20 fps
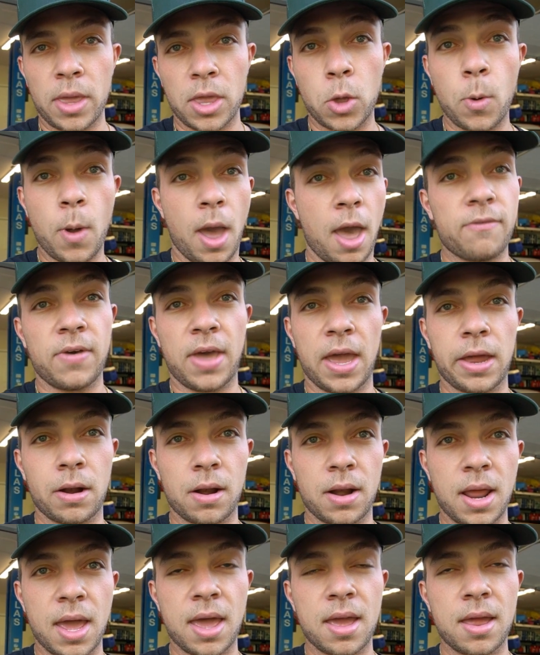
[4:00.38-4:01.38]
you have
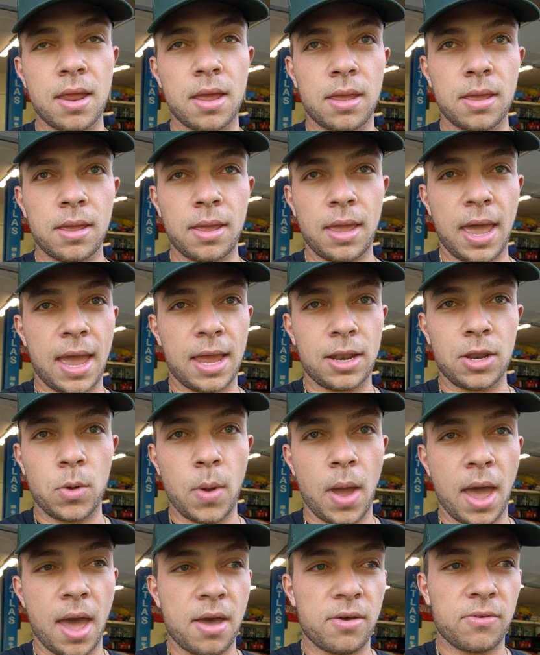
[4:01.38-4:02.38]
internet, and
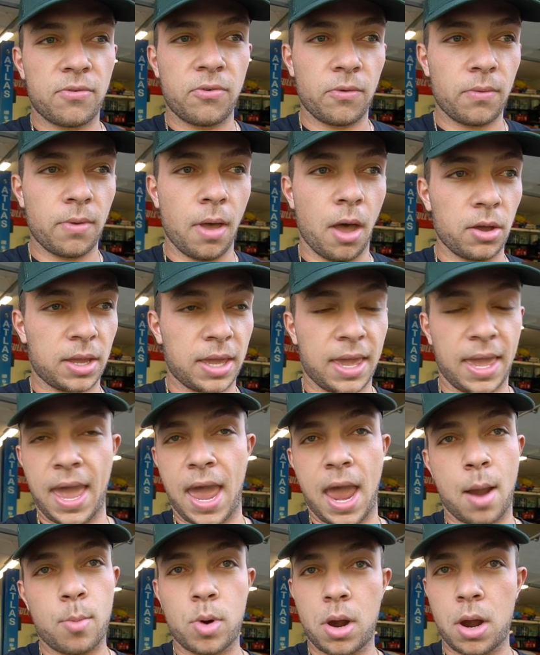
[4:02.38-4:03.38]
you have a
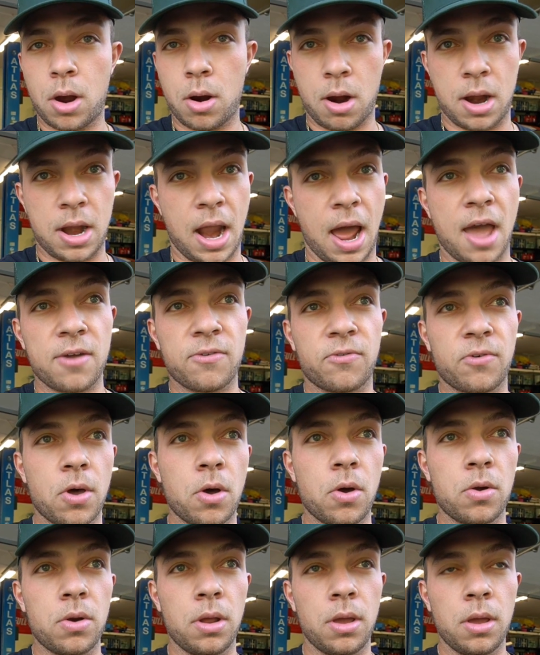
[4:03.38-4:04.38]
camera or an
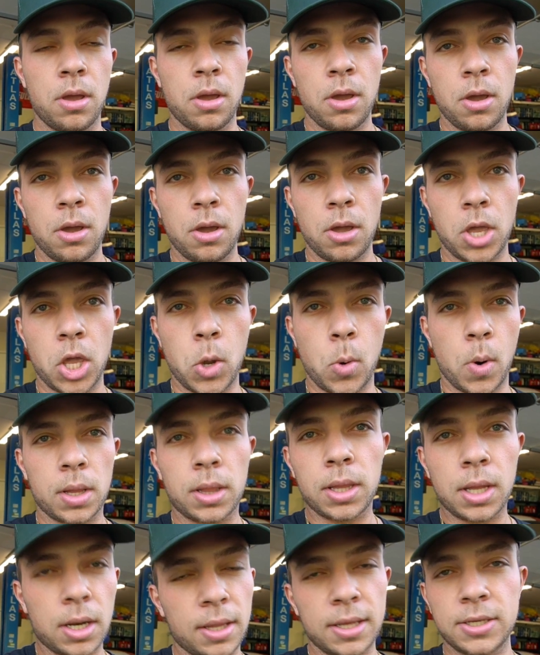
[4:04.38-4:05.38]
iPhone, you are
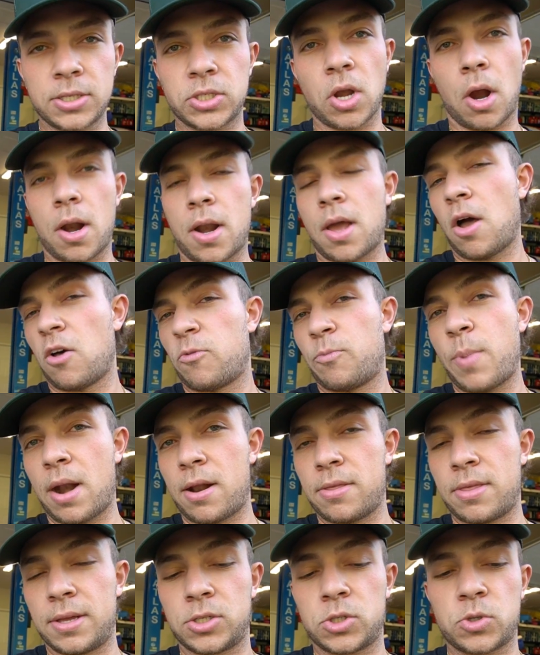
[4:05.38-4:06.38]
literally starting off
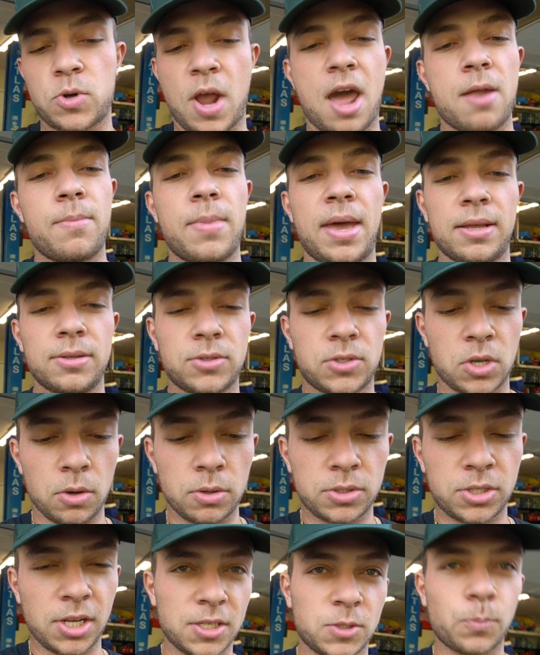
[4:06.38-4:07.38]
better than Stradman.
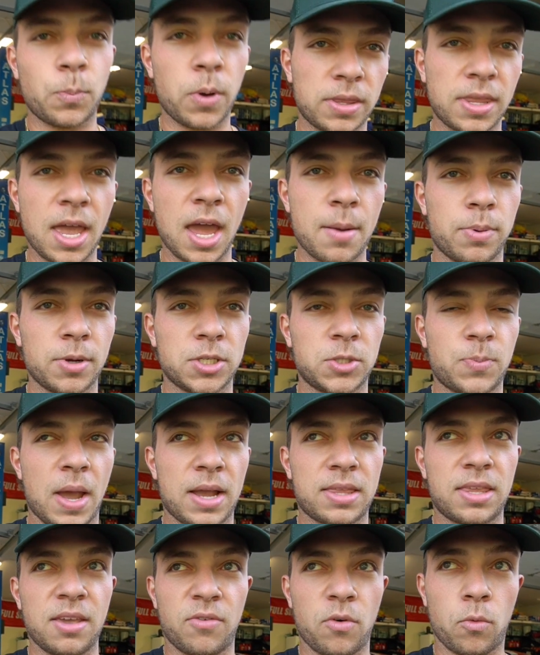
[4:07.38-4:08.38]
So just put that in
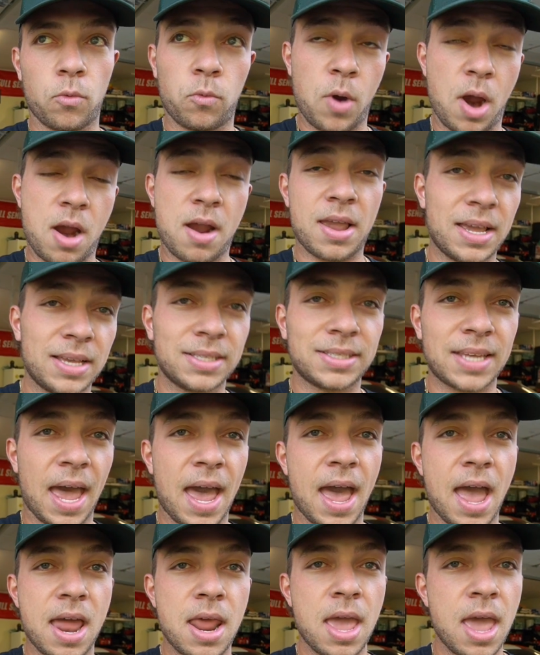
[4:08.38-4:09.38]
perspective of where he's
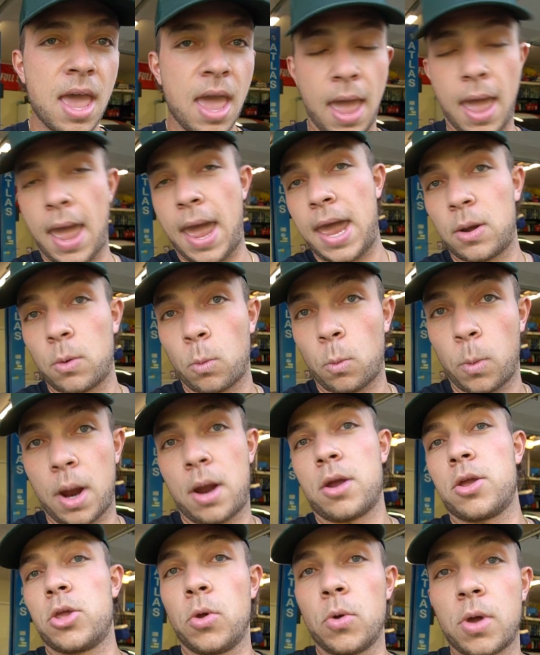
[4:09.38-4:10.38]
at and
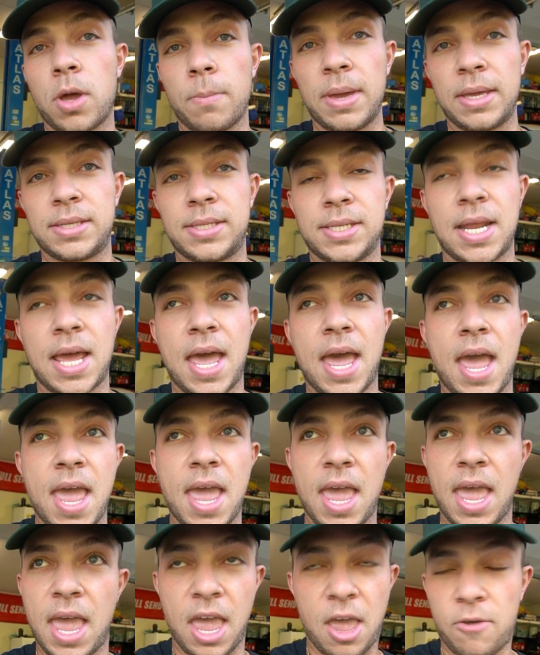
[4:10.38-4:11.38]
where you could be
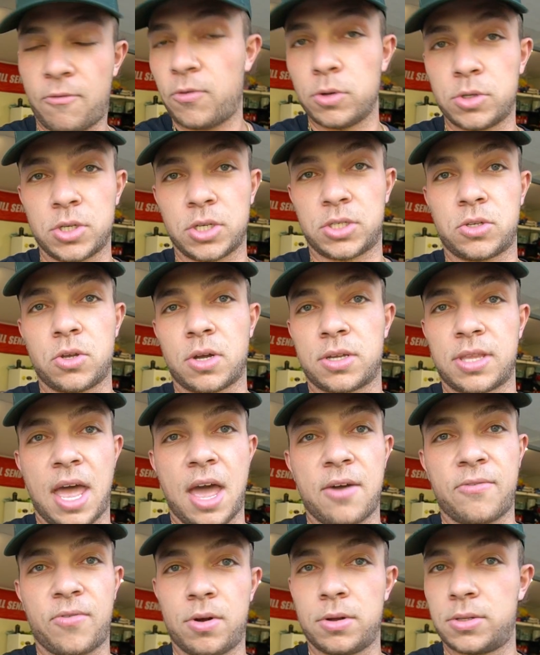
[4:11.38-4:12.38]
today if you just took the
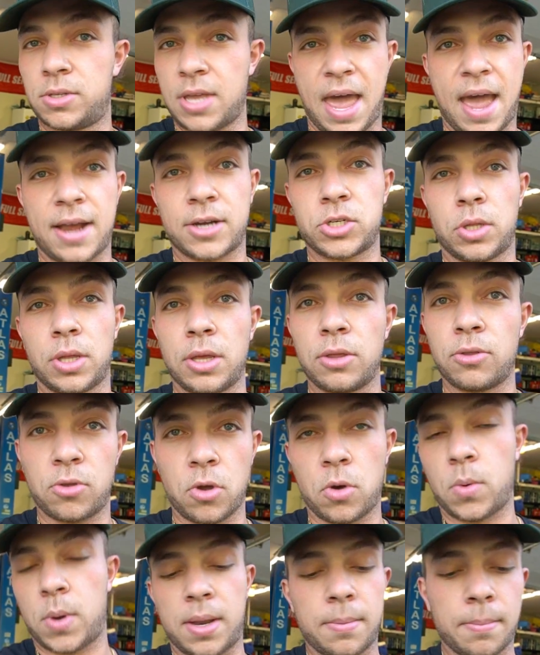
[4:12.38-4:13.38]
effort to actually
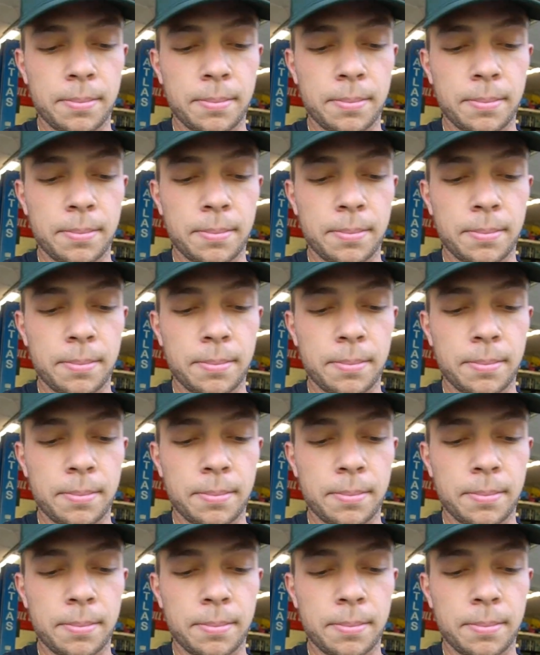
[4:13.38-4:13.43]
do it.